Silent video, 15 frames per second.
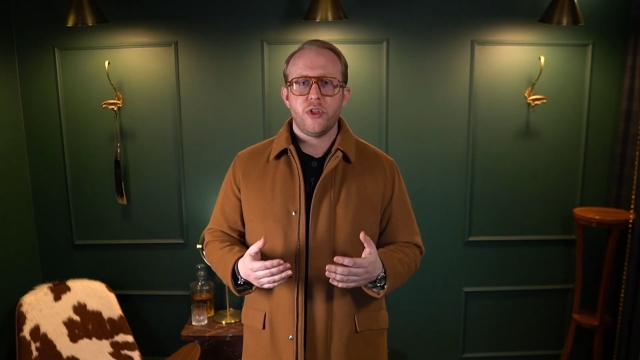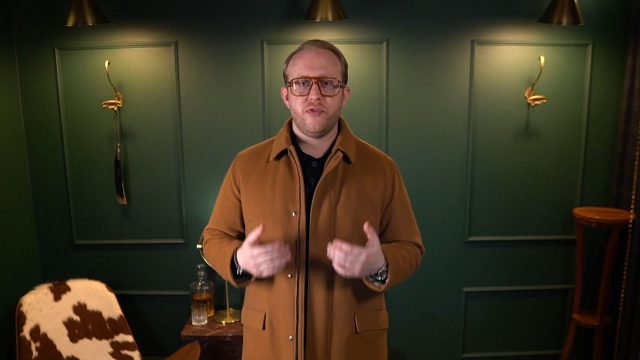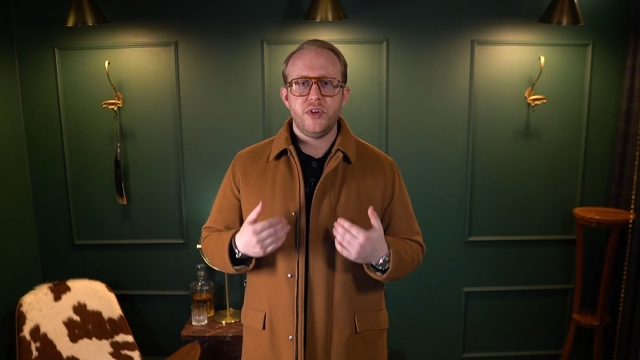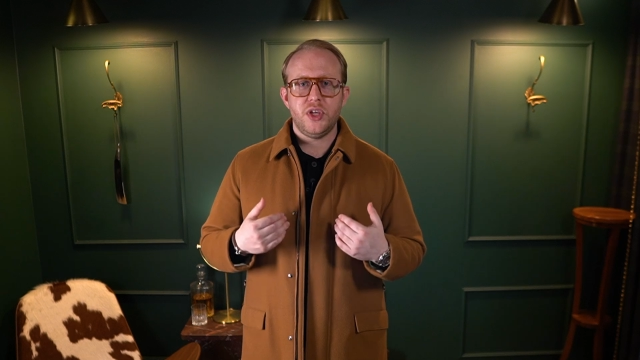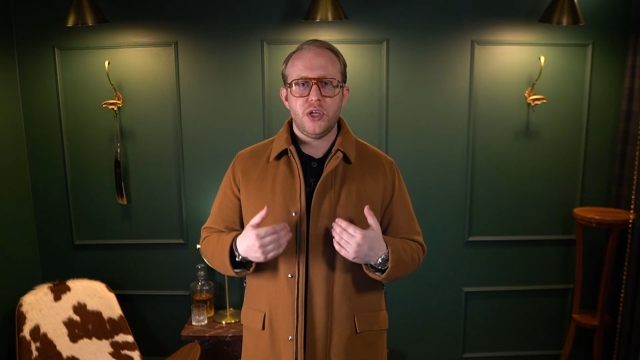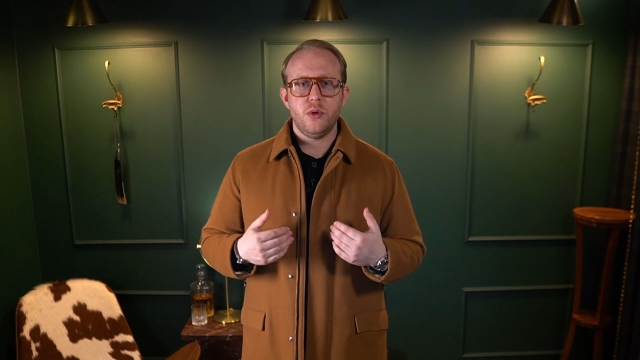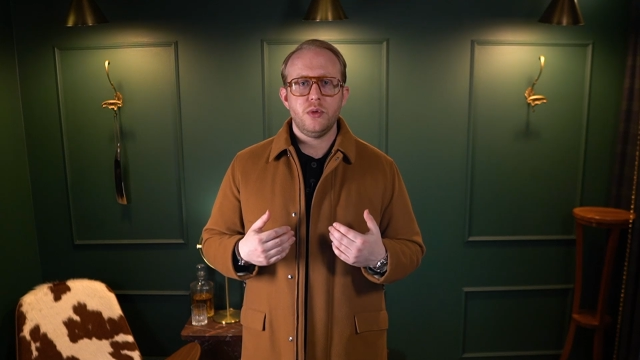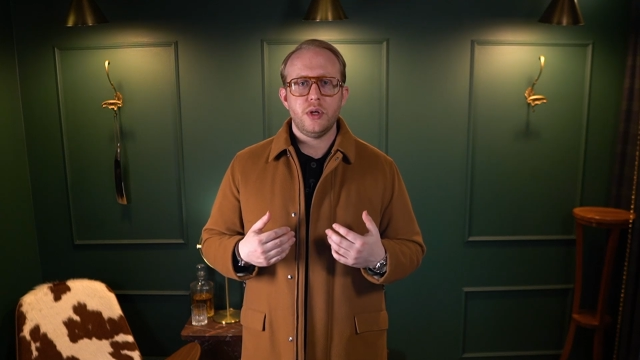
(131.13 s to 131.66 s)

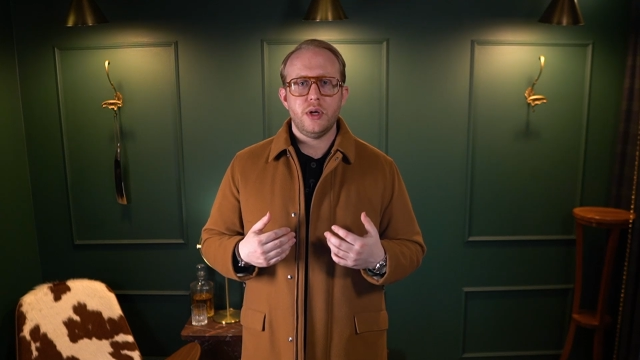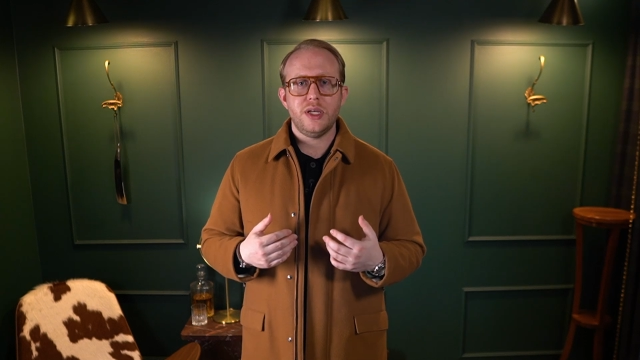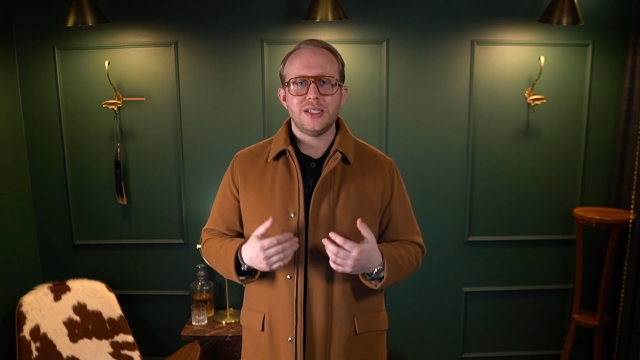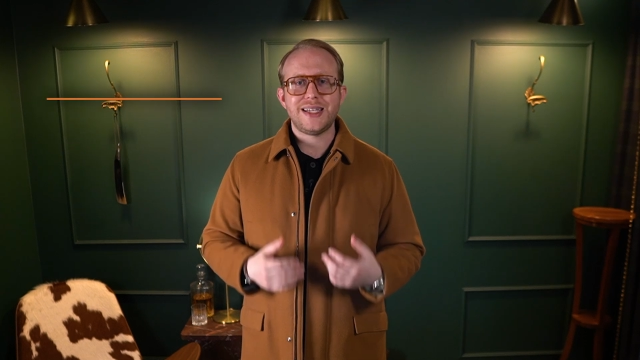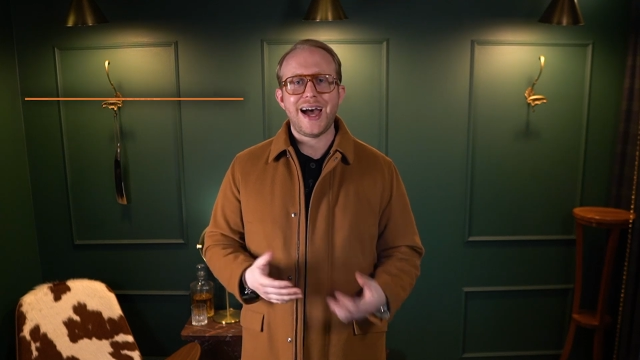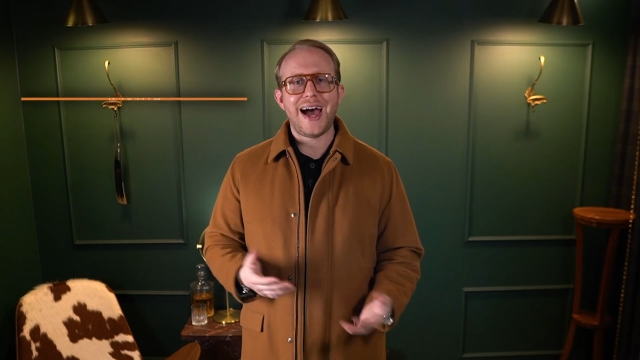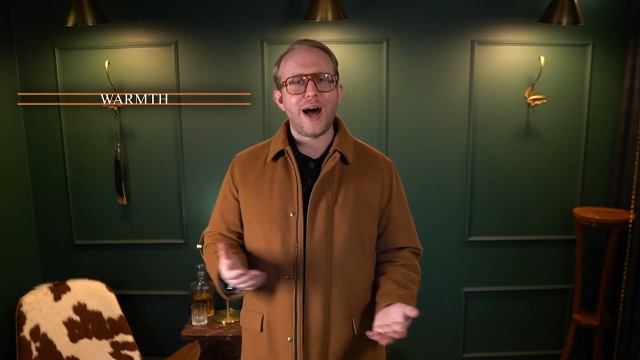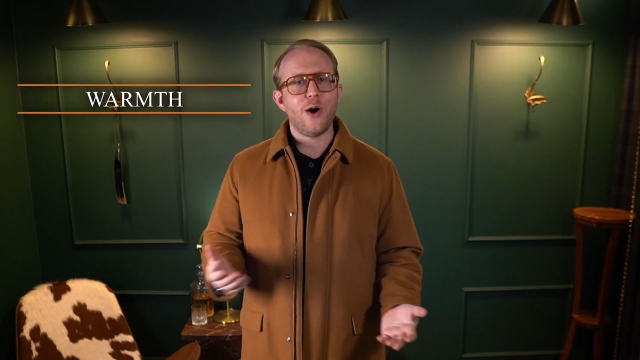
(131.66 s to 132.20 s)
vicuña is
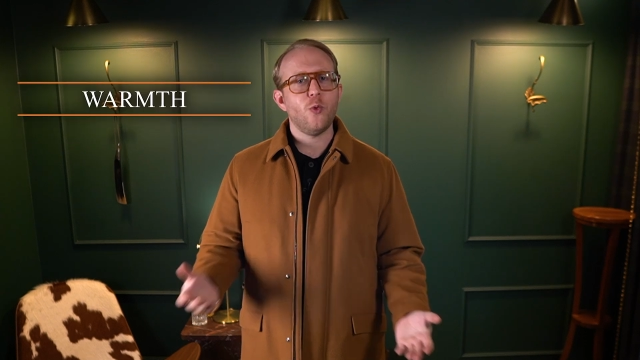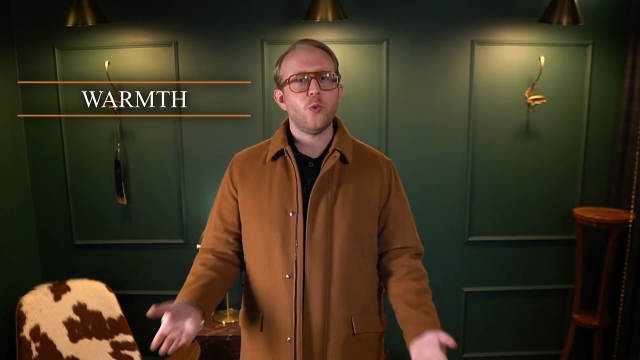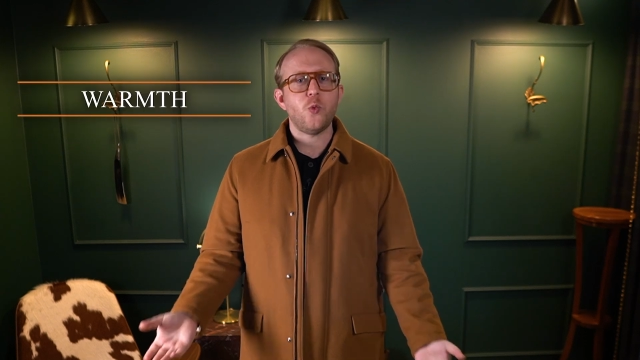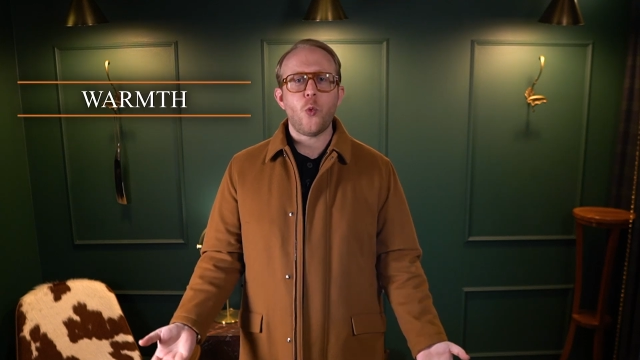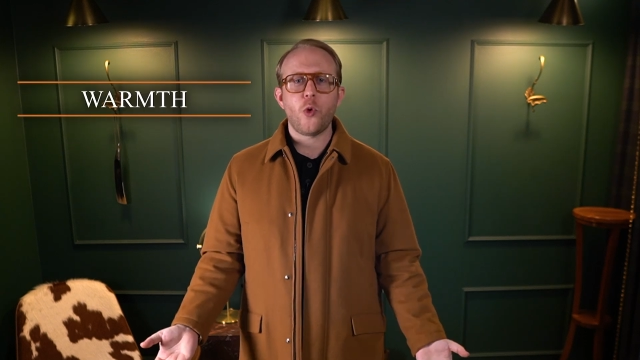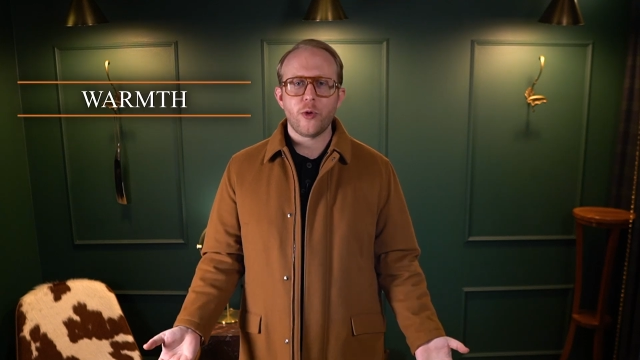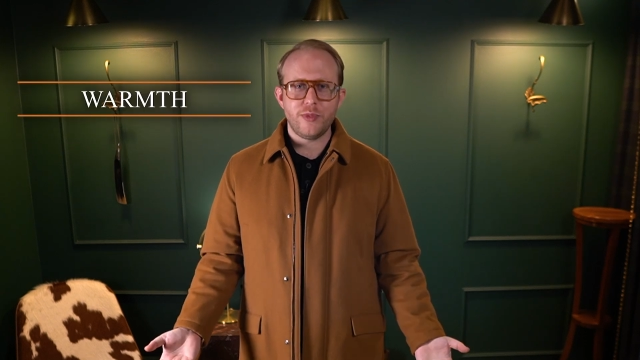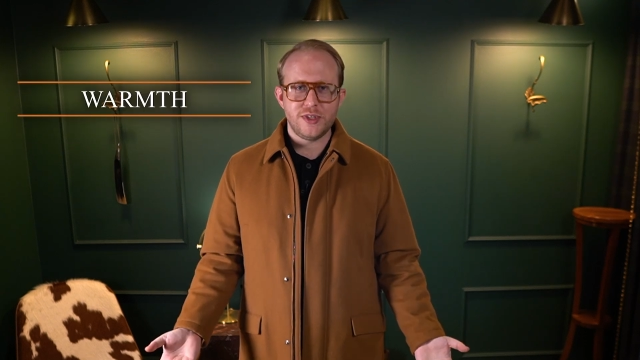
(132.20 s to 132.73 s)
how
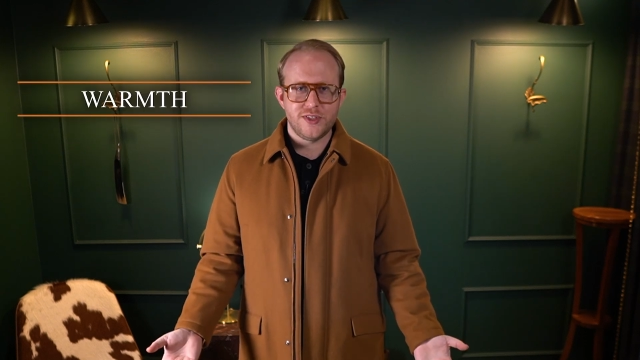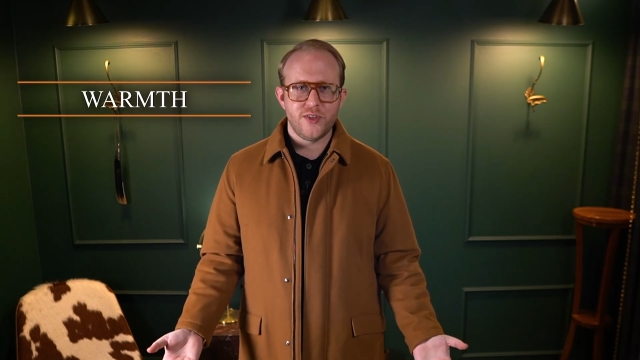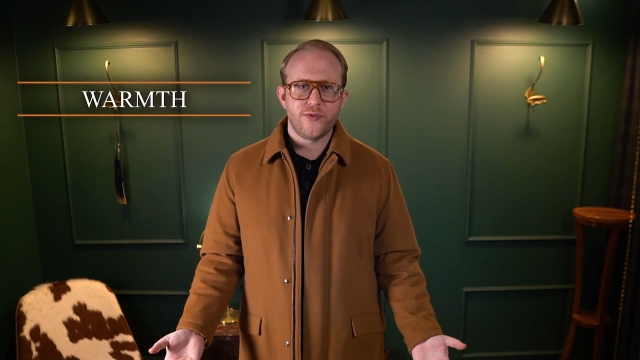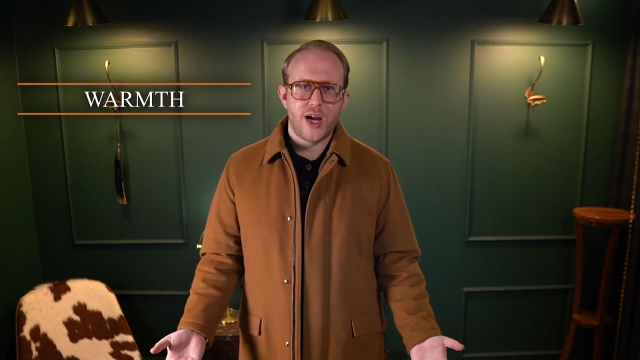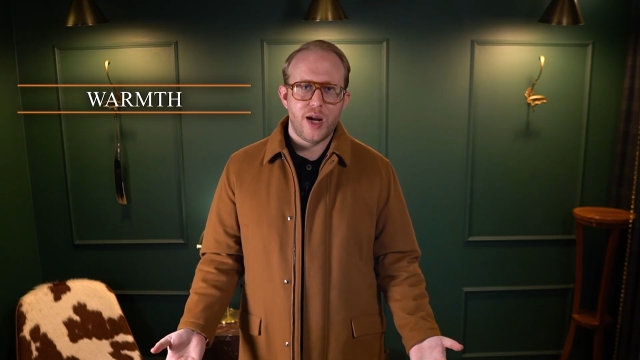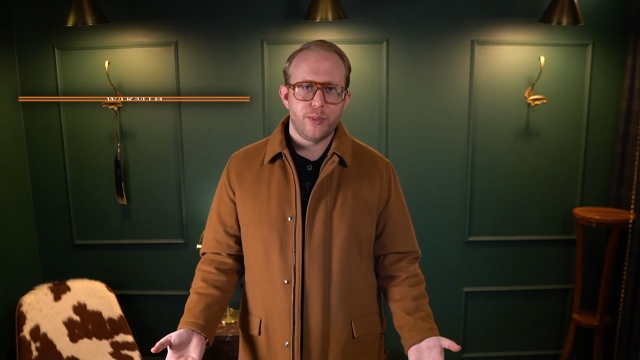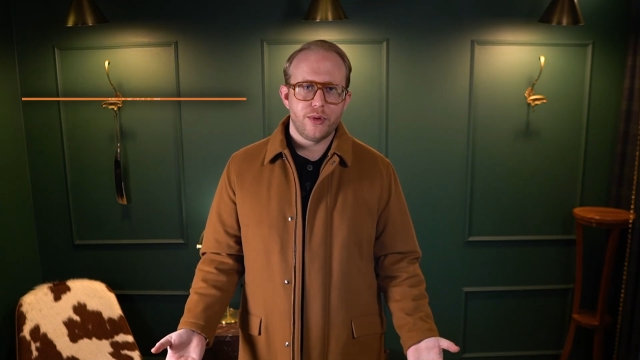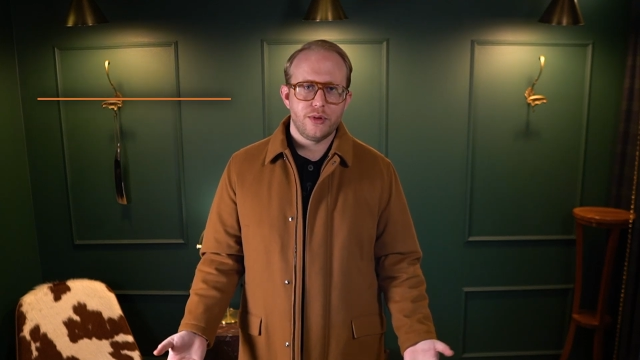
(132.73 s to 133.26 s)
warm is the
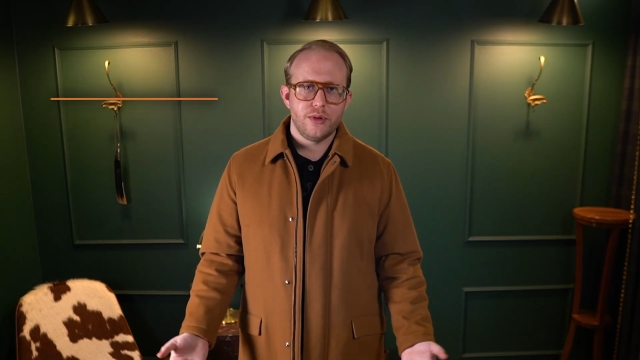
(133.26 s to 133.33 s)
fiber.